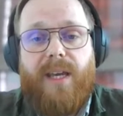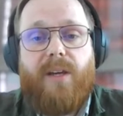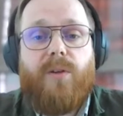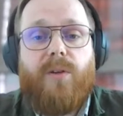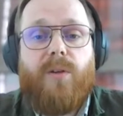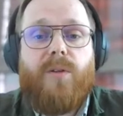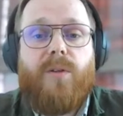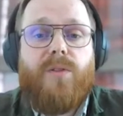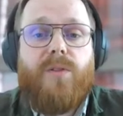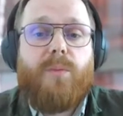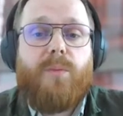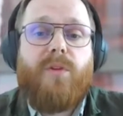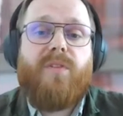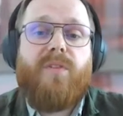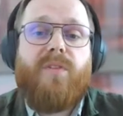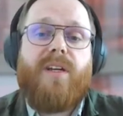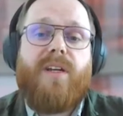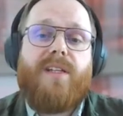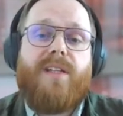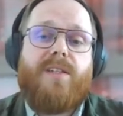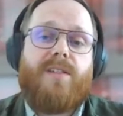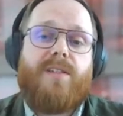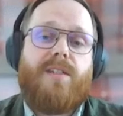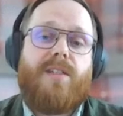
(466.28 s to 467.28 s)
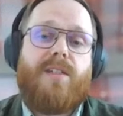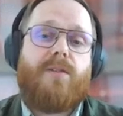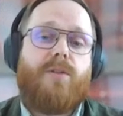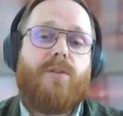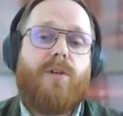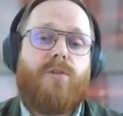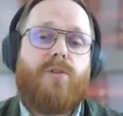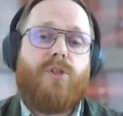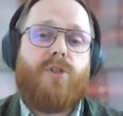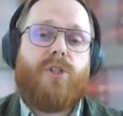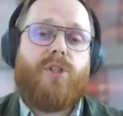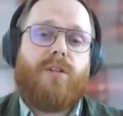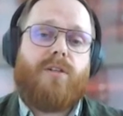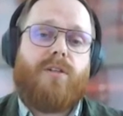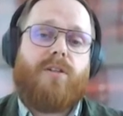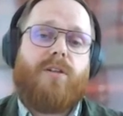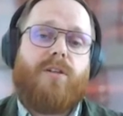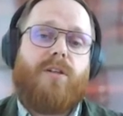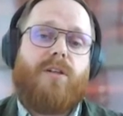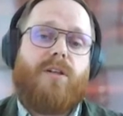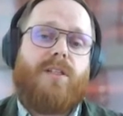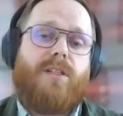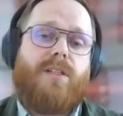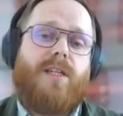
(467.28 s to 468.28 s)
It could also provide zero-shot
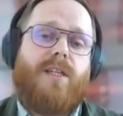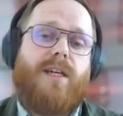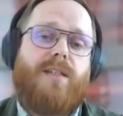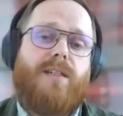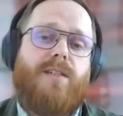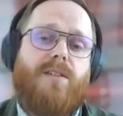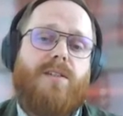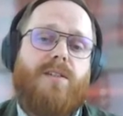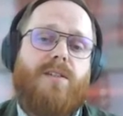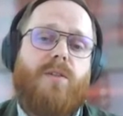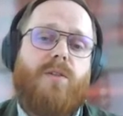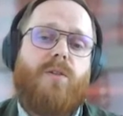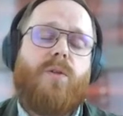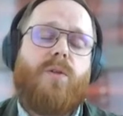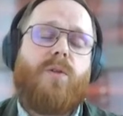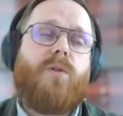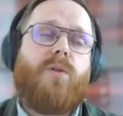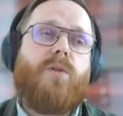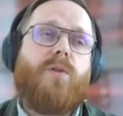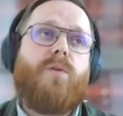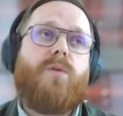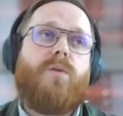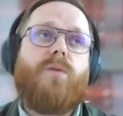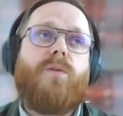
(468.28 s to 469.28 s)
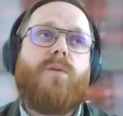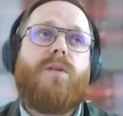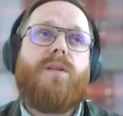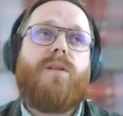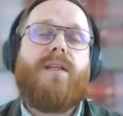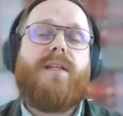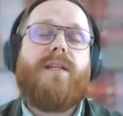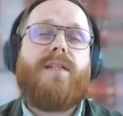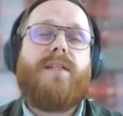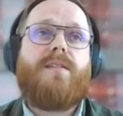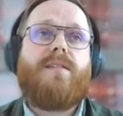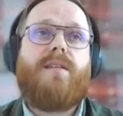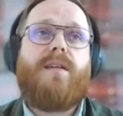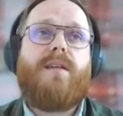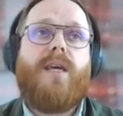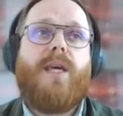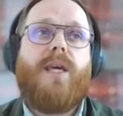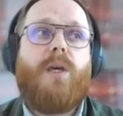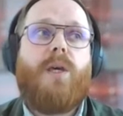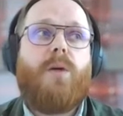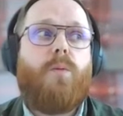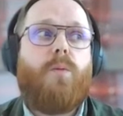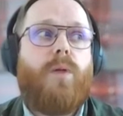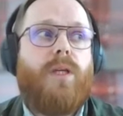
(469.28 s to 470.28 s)
context. So let's
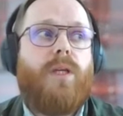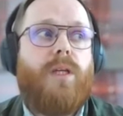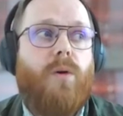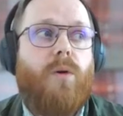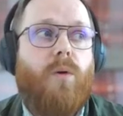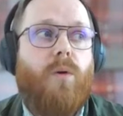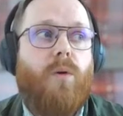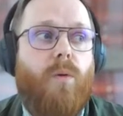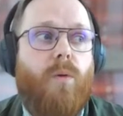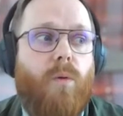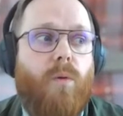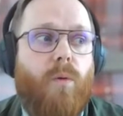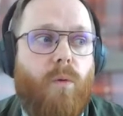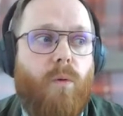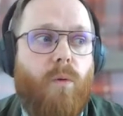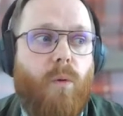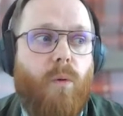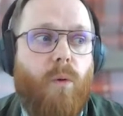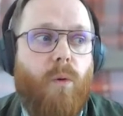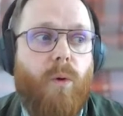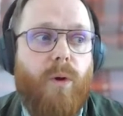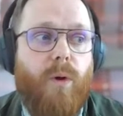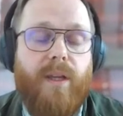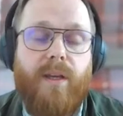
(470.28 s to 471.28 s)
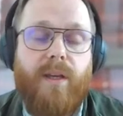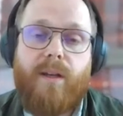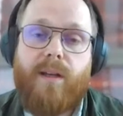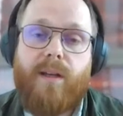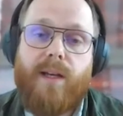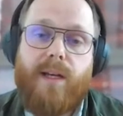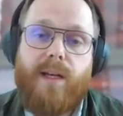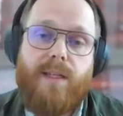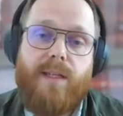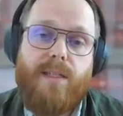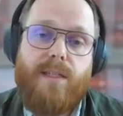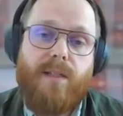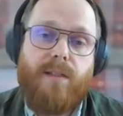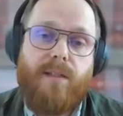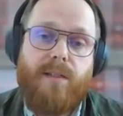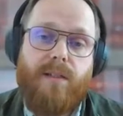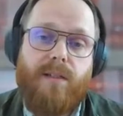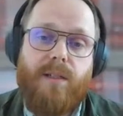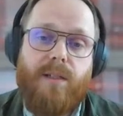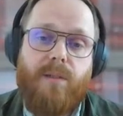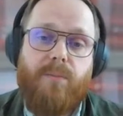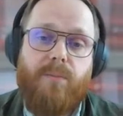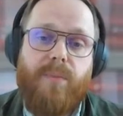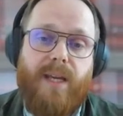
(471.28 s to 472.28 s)
say we organize
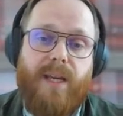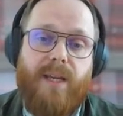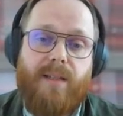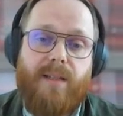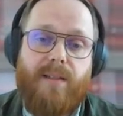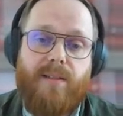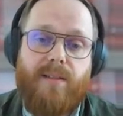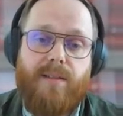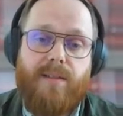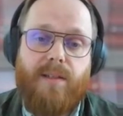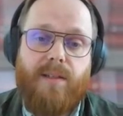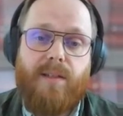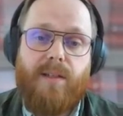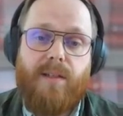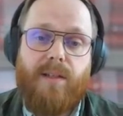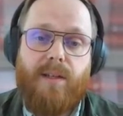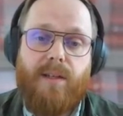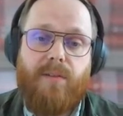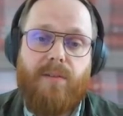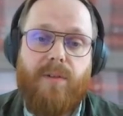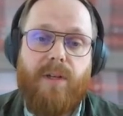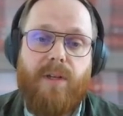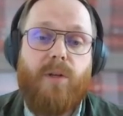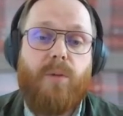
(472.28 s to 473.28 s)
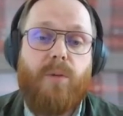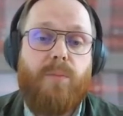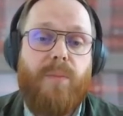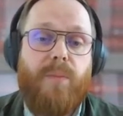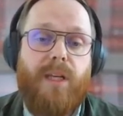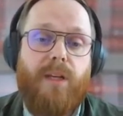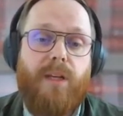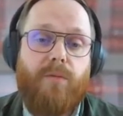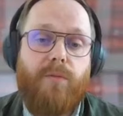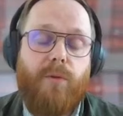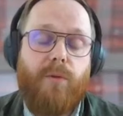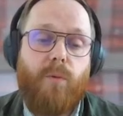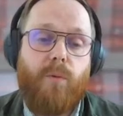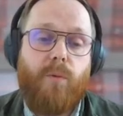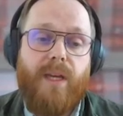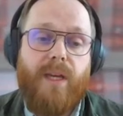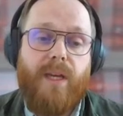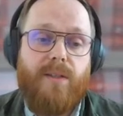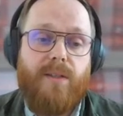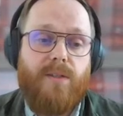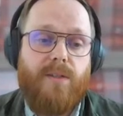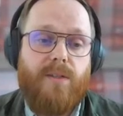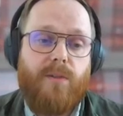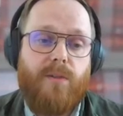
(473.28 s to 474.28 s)
our embeddings in very meaningful ways.